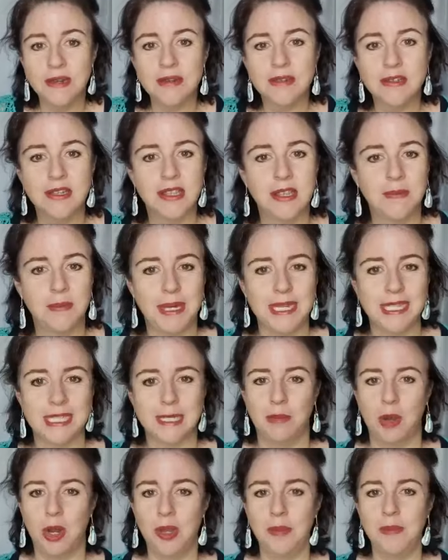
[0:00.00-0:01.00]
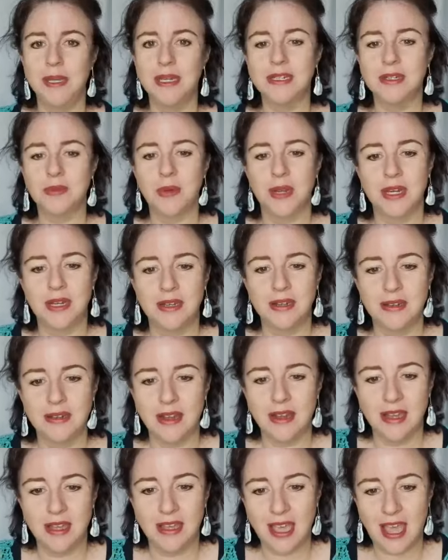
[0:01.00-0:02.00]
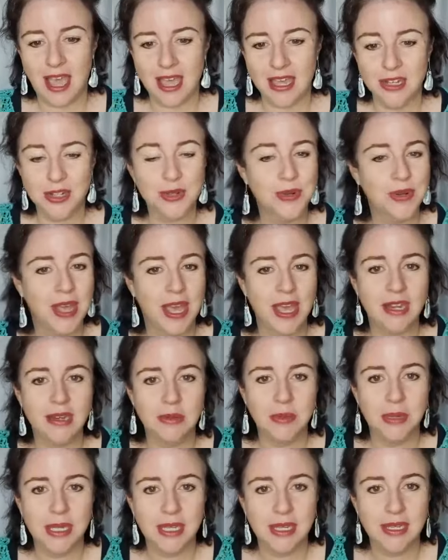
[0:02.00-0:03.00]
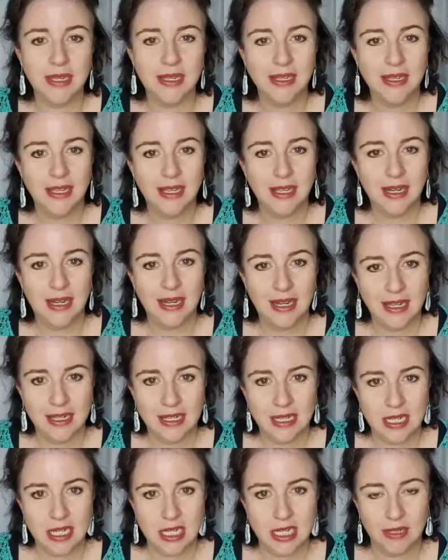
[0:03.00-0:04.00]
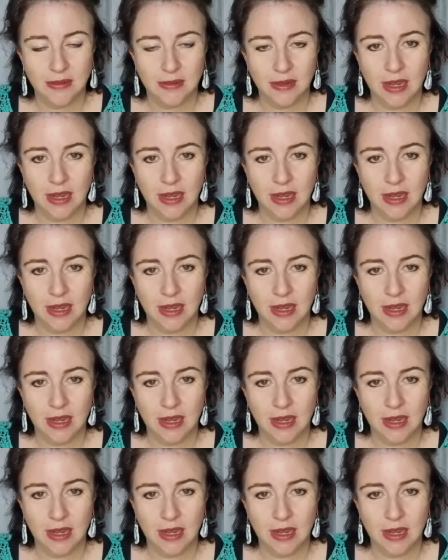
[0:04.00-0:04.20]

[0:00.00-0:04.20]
to the best moment when a candle can be lit